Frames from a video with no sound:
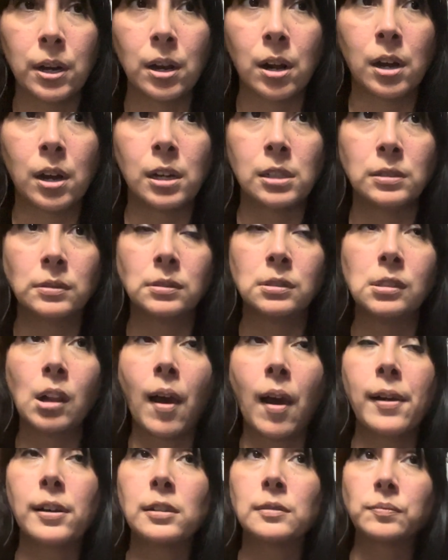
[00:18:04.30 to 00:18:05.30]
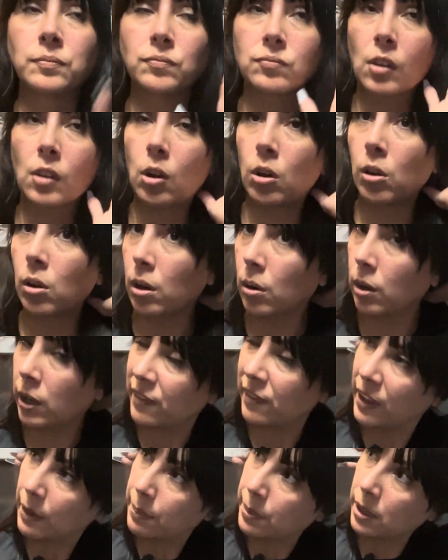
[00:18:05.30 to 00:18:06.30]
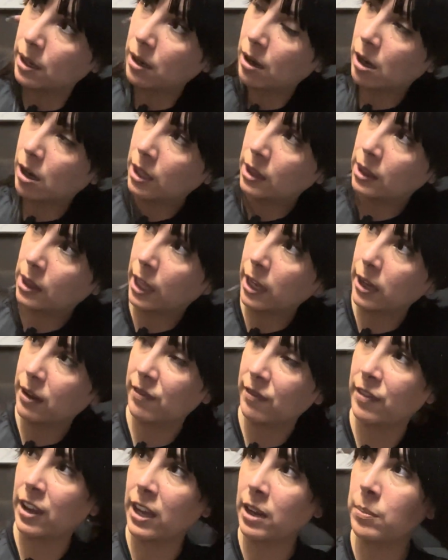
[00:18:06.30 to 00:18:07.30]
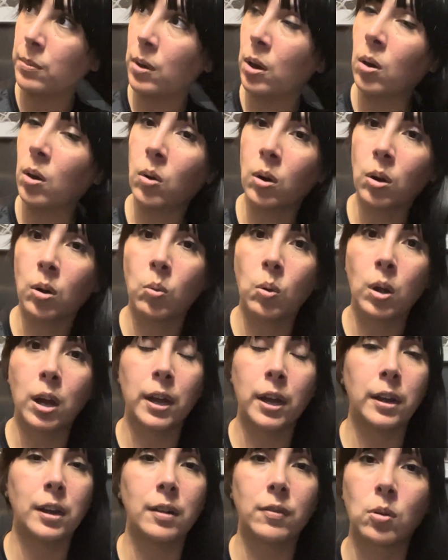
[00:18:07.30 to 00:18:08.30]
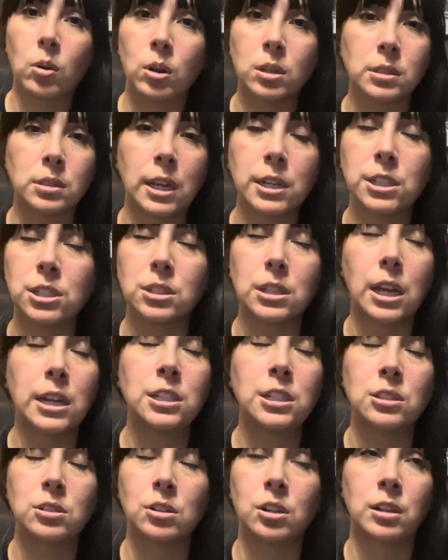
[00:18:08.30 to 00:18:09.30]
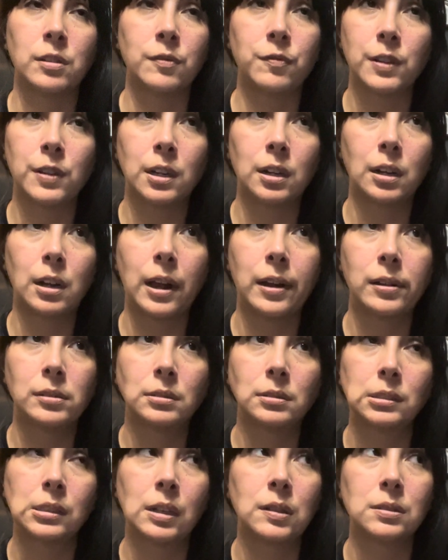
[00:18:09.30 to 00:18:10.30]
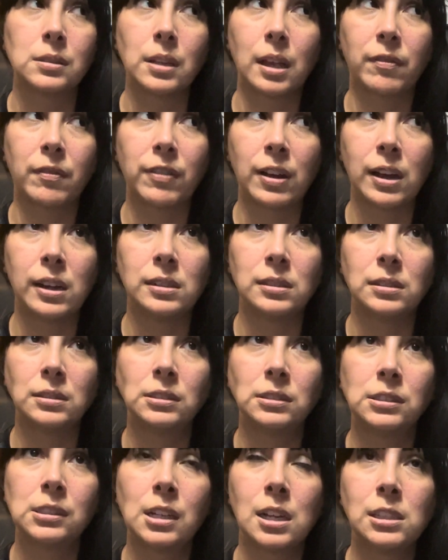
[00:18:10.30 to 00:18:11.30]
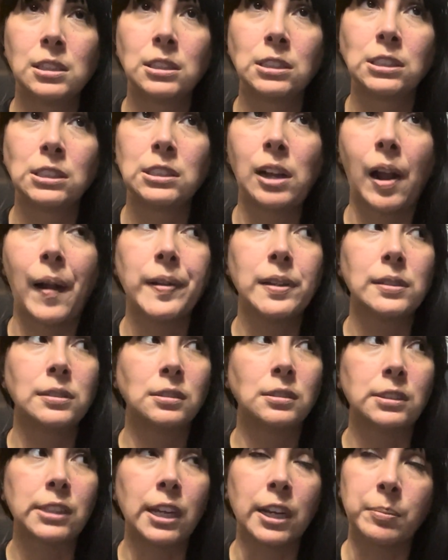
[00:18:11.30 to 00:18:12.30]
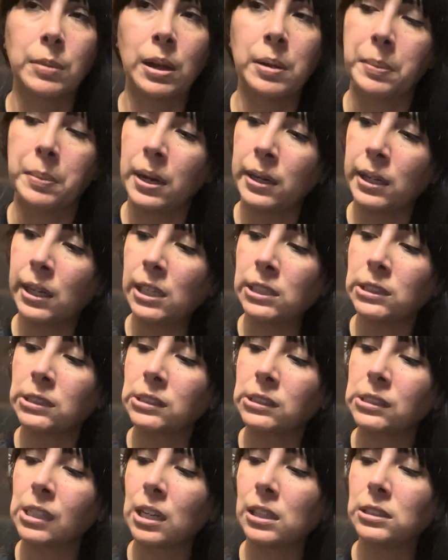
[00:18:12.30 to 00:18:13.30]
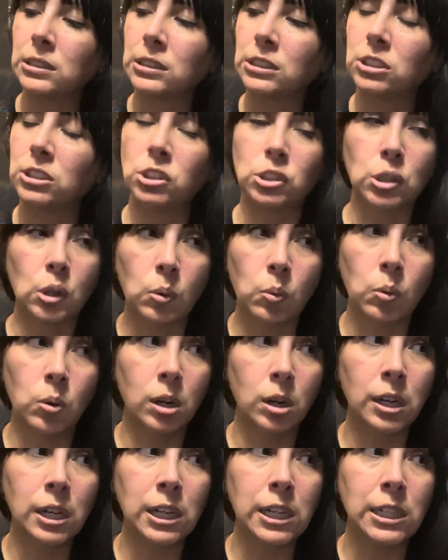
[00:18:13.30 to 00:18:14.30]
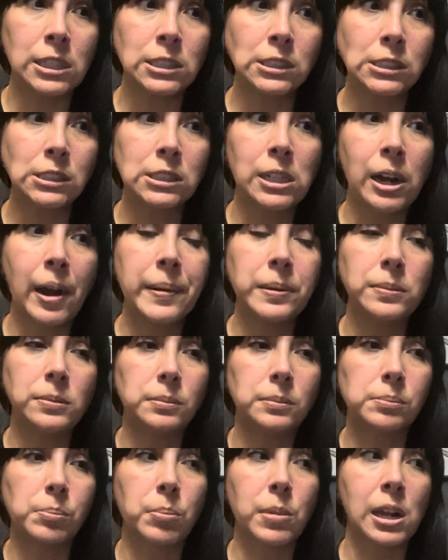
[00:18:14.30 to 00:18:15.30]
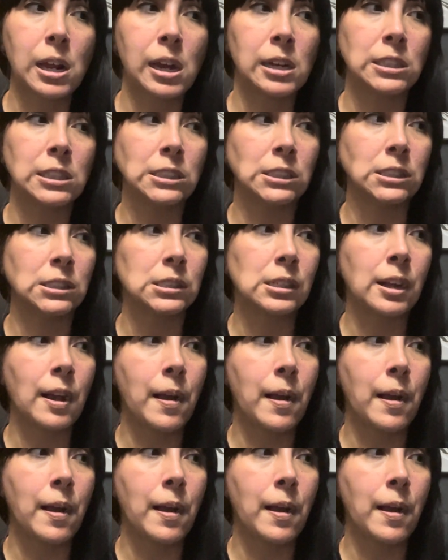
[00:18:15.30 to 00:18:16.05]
on, or if I put it on like Venmo or what. And of course, I just couldn't figure it out. I was like, fine, take my money, don't worry, because